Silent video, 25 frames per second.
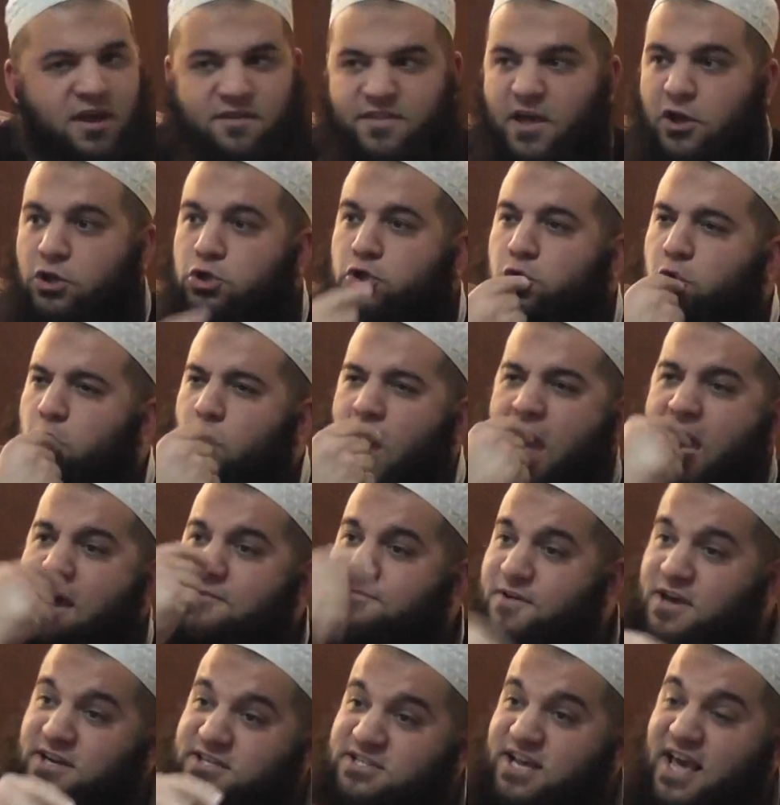that you
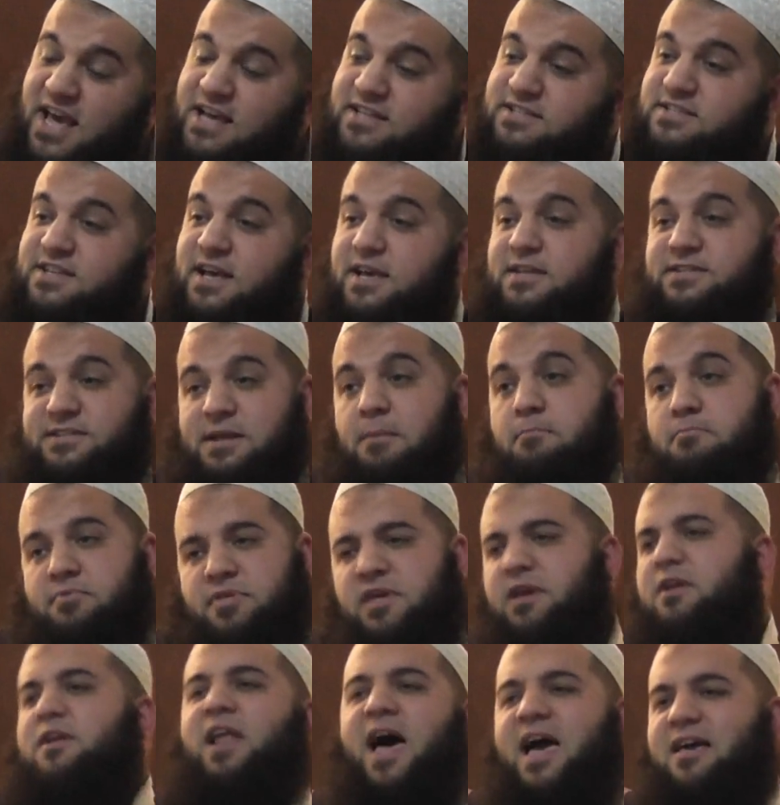ever dare say
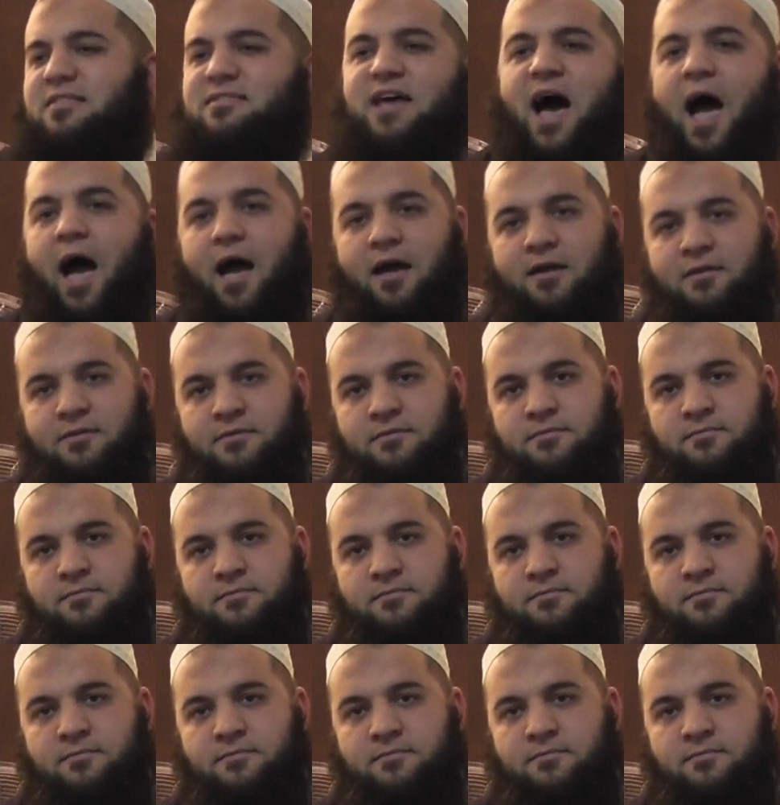something like that.